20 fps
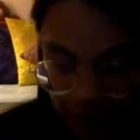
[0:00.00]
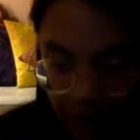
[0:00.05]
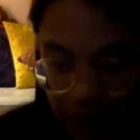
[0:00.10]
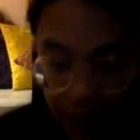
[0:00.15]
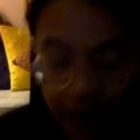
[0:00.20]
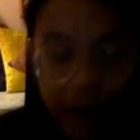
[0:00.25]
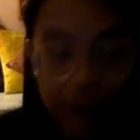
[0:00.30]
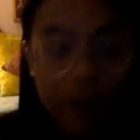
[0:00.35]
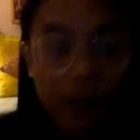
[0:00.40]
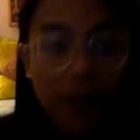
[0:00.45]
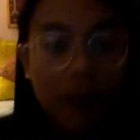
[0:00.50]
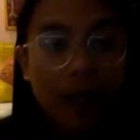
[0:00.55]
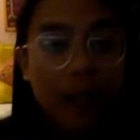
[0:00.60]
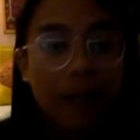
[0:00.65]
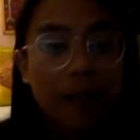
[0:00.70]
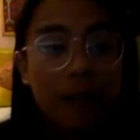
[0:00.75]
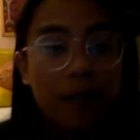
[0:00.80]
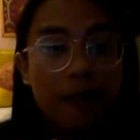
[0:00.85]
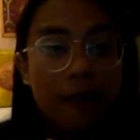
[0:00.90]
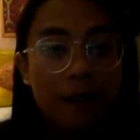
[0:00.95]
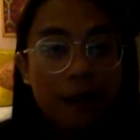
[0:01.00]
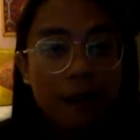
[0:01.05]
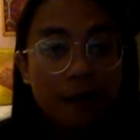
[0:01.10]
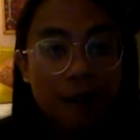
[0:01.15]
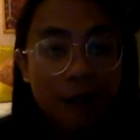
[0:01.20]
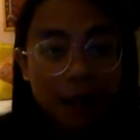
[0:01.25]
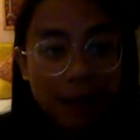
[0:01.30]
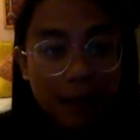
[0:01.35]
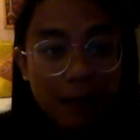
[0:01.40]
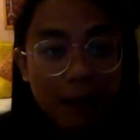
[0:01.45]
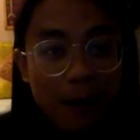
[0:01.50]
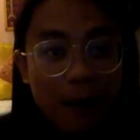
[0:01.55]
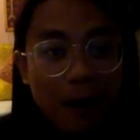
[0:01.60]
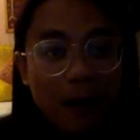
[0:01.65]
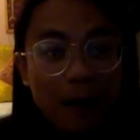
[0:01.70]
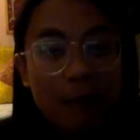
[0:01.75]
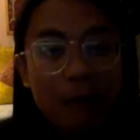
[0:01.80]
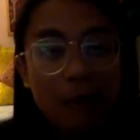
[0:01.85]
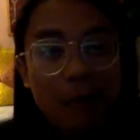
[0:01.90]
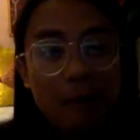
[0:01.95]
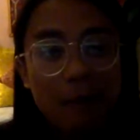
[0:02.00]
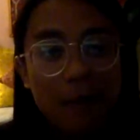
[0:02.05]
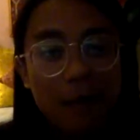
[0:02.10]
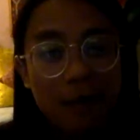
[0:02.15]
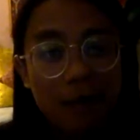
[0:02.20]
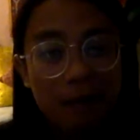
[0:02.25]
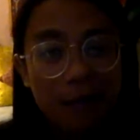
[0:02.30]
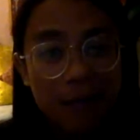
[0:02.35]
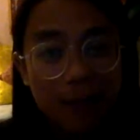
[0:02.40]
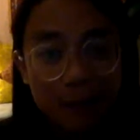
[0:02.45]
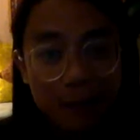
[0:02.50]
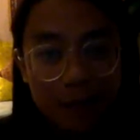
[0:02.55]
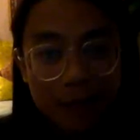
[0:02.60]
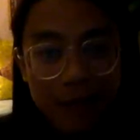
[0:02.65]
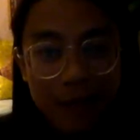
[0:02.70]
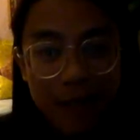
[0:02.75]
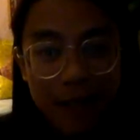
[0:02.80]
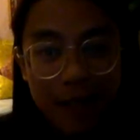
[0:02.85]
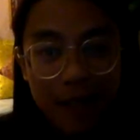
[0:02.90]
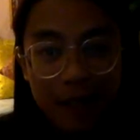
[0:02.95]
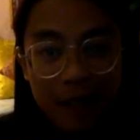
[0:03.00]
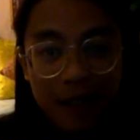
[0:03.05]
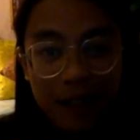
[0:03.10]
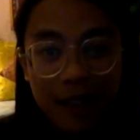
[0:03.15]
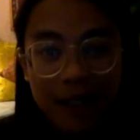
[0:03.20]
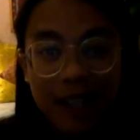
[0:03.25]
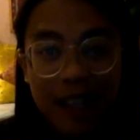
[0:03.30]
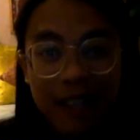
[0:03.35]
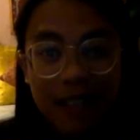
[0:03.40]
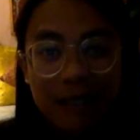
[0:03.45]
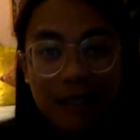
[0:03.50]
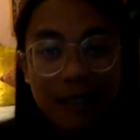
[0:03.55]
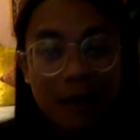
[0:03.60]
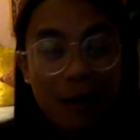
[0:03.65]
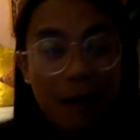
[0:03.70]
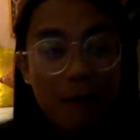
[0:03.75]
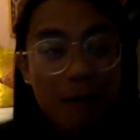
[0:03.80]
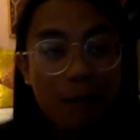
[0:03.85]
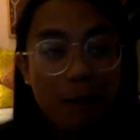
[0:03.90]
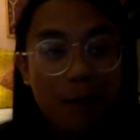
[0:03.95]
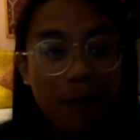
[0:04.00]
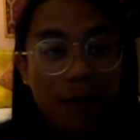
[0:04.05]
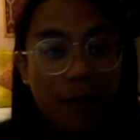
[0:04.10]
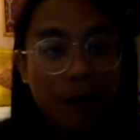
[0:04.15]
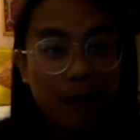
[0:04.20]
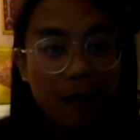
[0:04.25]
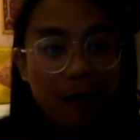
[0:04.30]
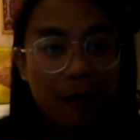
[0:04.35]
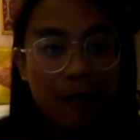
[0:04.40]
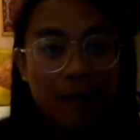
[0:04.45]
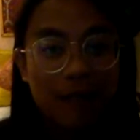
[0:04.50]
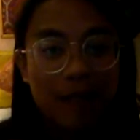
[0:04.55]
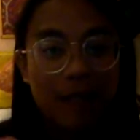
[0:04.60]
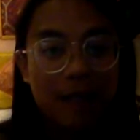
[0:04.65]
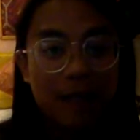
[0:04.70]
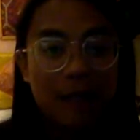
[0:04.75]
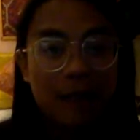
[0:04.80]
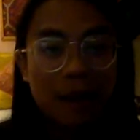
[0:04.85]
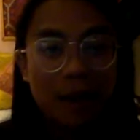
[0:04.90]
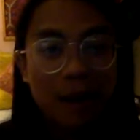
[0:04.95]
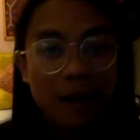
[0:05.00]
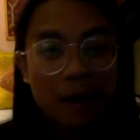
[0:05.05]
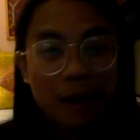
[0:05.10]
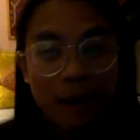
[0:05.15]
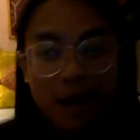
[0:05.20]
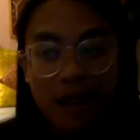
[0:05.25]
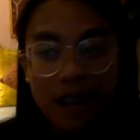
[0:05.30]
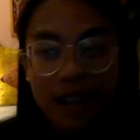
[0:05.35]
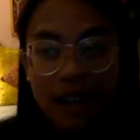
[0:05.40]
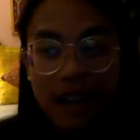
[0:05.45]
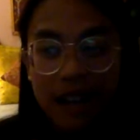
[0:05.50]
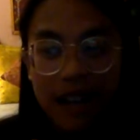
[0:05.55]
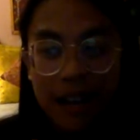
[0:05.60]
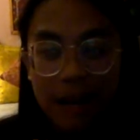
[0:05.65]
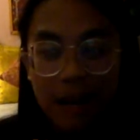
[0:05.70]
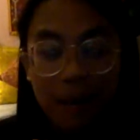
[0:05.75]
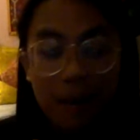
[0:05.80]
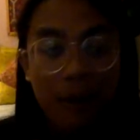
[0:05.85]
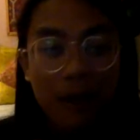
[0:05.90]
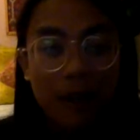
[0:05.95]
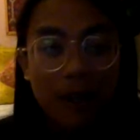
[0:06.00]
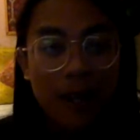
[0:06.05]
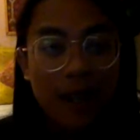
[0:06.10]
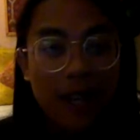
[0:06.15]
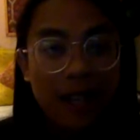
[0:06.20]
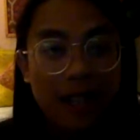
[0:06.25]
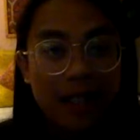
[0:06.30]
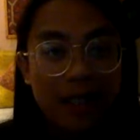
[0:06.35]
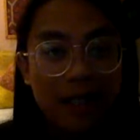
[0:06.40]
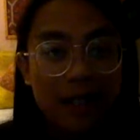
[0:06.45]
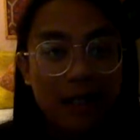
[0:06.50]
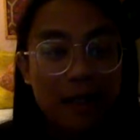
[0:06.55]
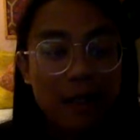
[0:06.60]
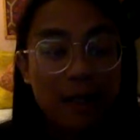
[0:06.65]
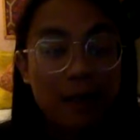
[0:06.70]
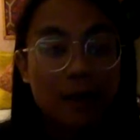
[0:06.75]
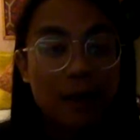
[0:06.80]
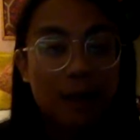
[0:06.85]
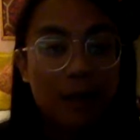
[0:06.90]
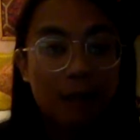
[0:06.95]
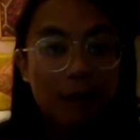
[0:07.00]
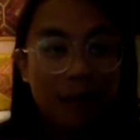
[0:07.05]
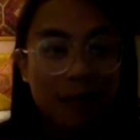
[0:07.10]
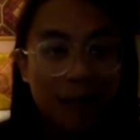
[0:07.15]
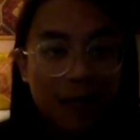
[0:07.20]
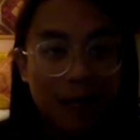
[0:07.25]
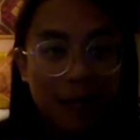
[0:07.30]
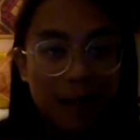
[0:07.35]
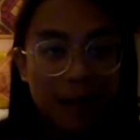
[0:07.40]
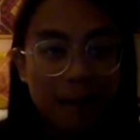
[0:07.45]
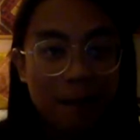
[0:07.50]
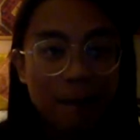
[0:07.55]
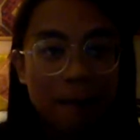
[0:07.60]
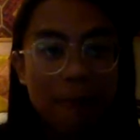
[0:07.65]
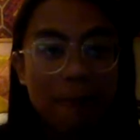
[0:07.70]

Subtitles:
I'd like to invite you all to be a part of my newsletter. That's so important because, as you know, I'm quite against social media.